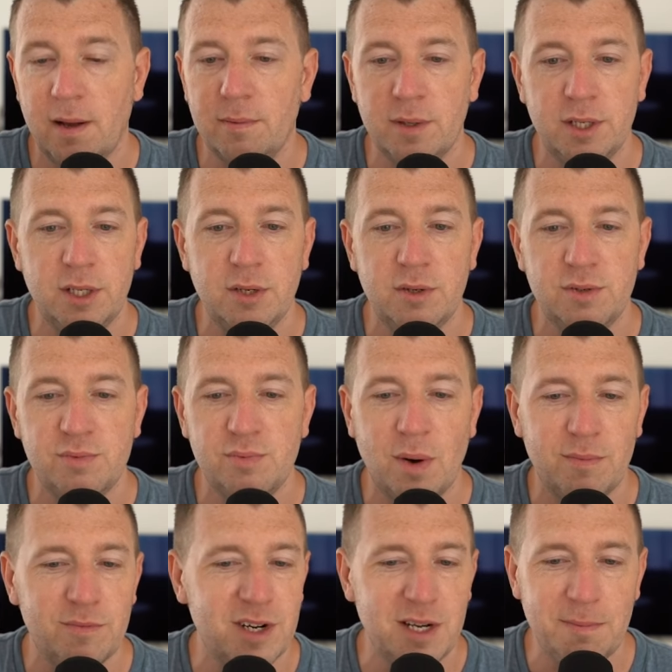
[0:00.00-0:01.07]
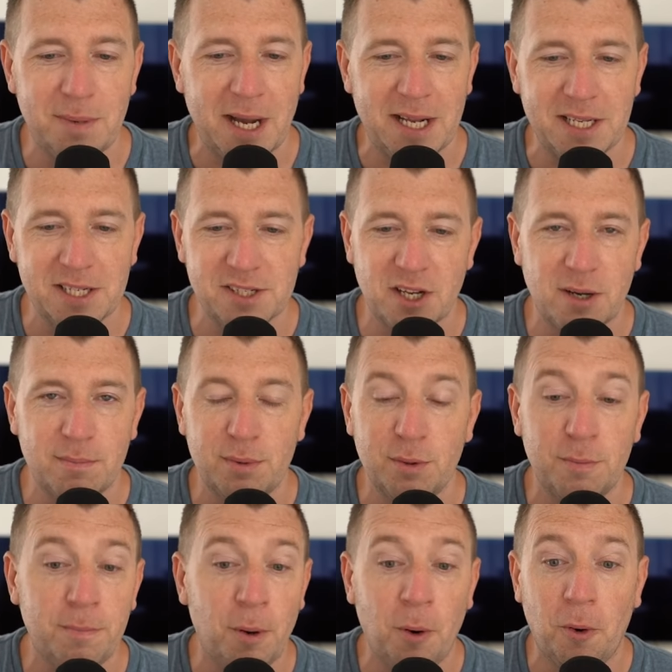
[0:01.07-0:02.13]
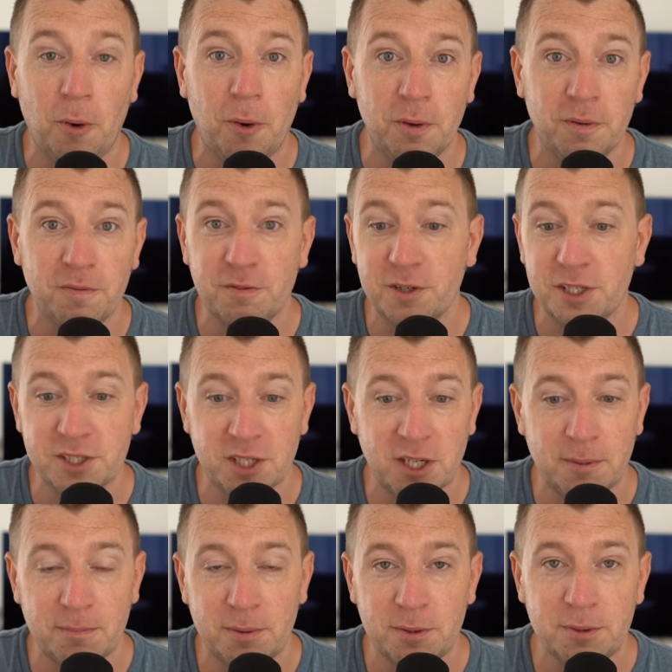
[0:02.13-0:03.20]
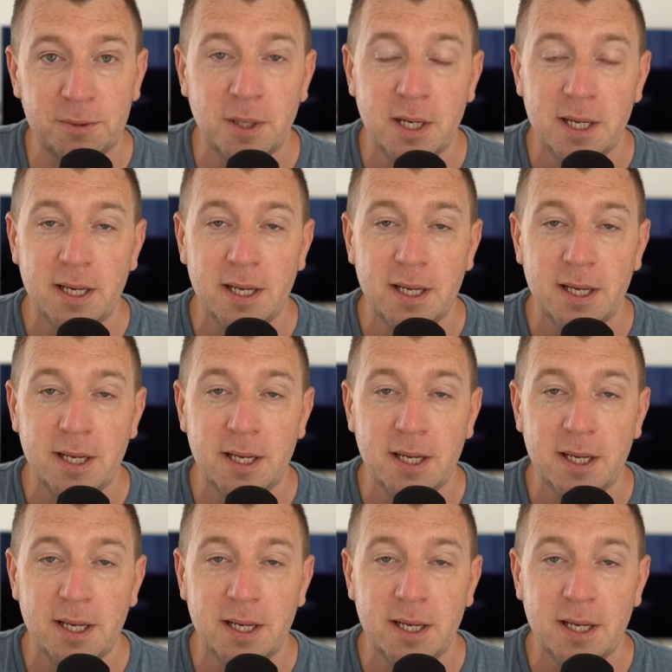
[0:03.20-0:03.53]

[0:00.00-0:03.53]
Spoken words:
we use one really bad example, porn, for example.